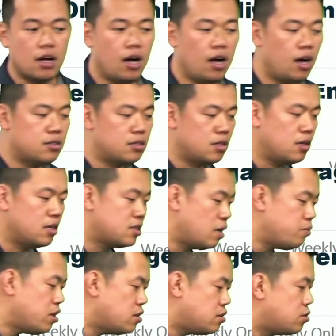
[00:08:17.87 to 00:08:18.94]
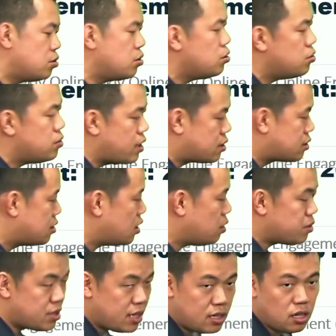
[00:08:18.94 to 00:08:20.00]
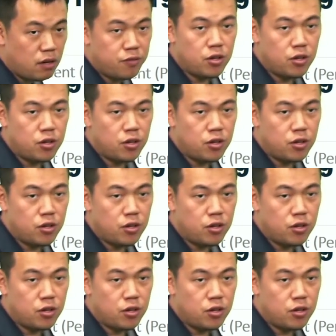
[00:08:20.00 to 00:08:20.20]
oh, the assignment is due, that 30% of